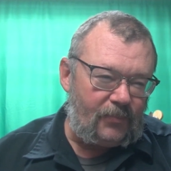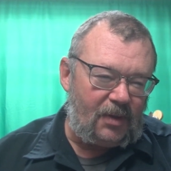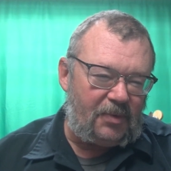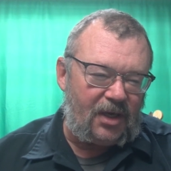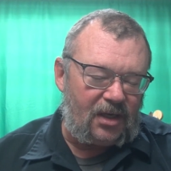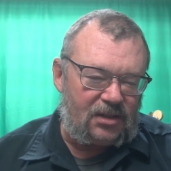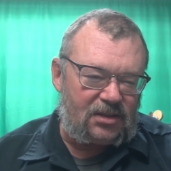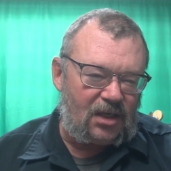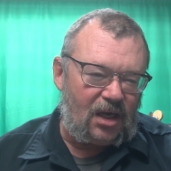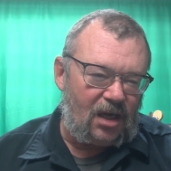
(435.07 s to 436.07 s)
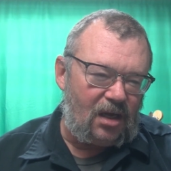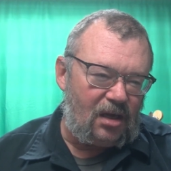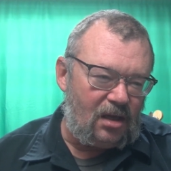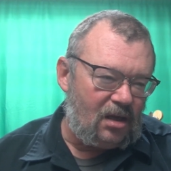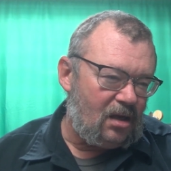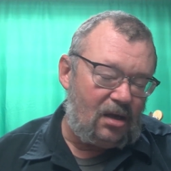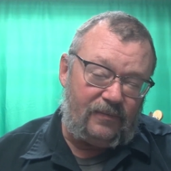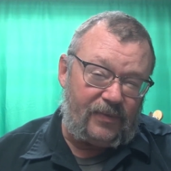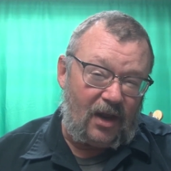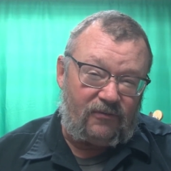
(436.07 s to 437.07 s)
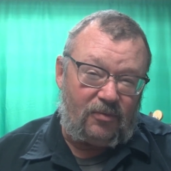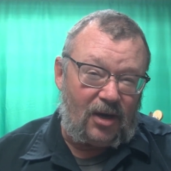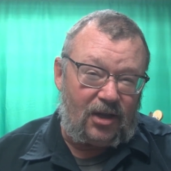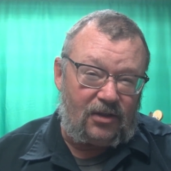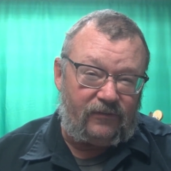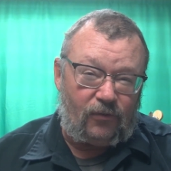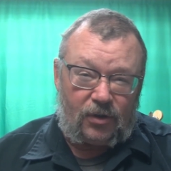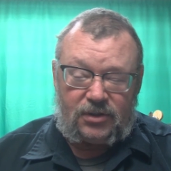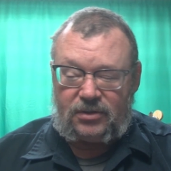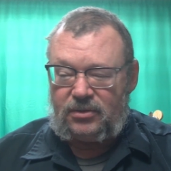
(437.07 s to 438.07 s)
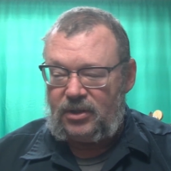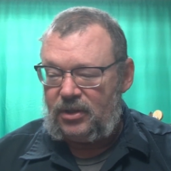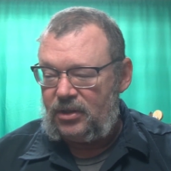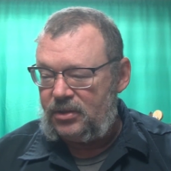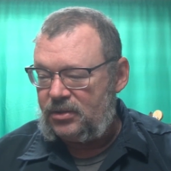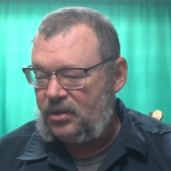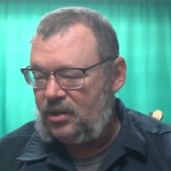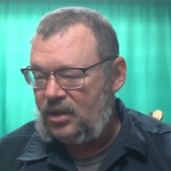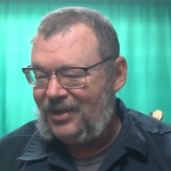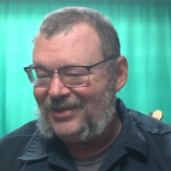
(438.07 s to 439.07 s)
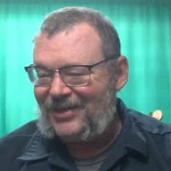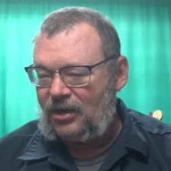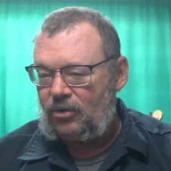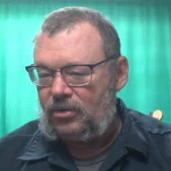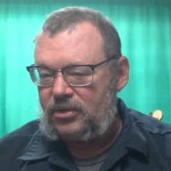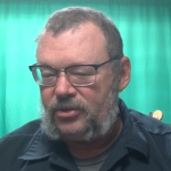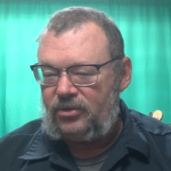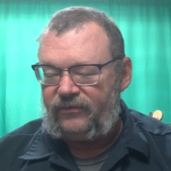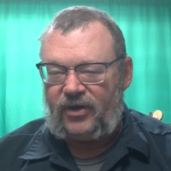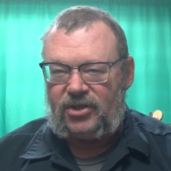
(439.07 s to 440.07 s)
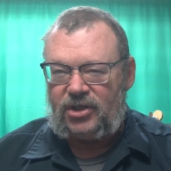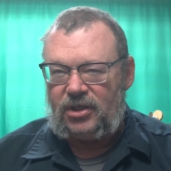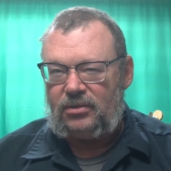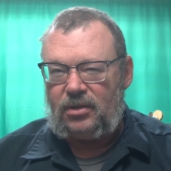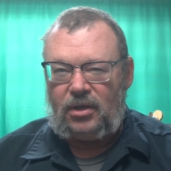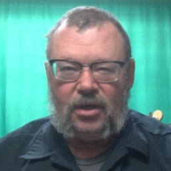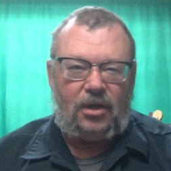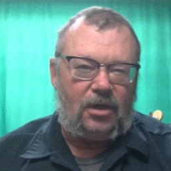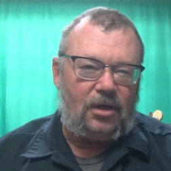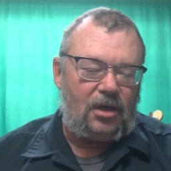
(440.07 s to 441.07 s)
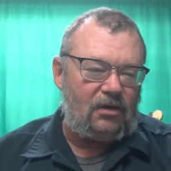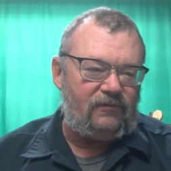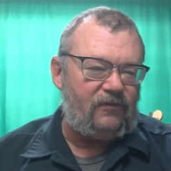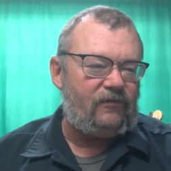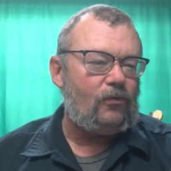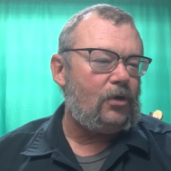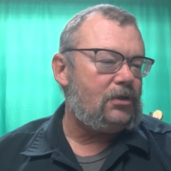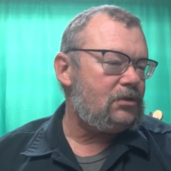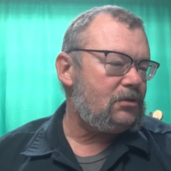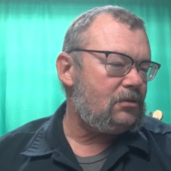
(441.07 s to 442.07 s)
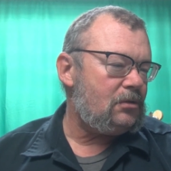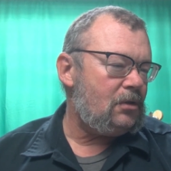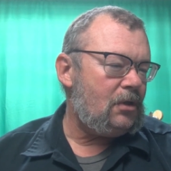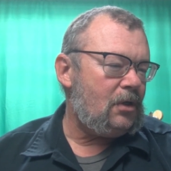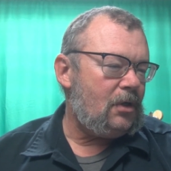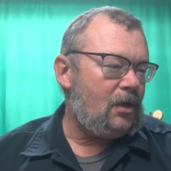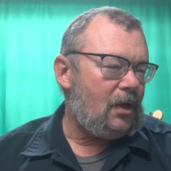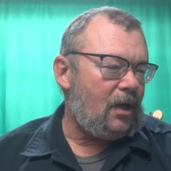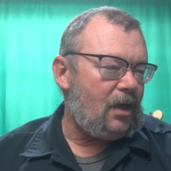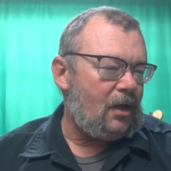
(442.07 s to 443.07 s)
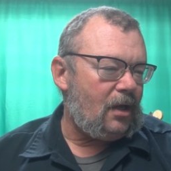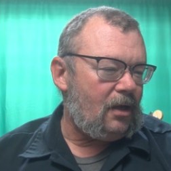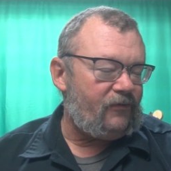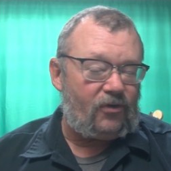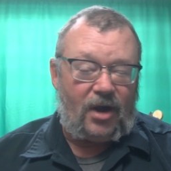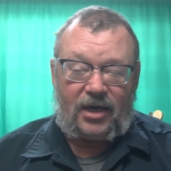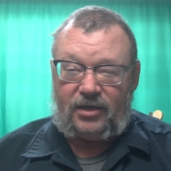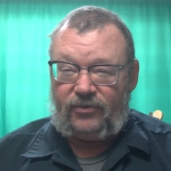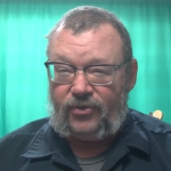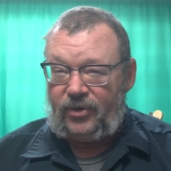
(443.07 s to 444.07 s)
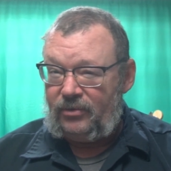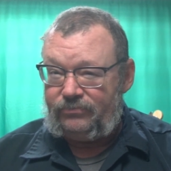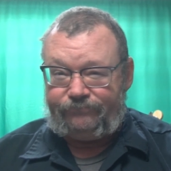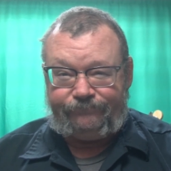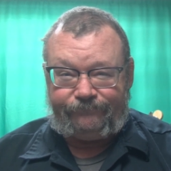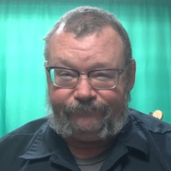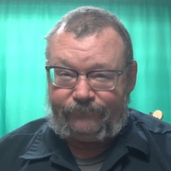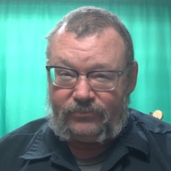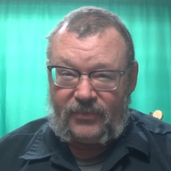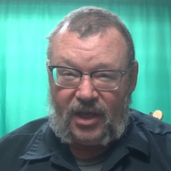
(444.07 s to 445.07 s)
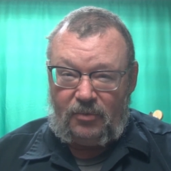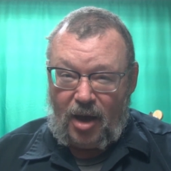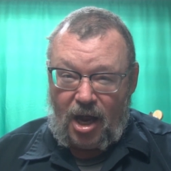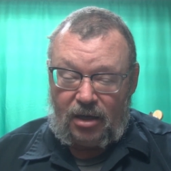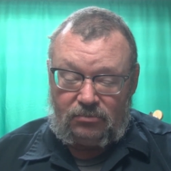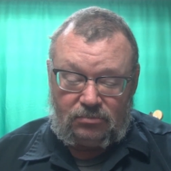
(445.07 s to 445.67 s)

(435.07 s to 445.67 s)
because everybody in the force is integral to the functioning of the force. If you're active duty, keep at it.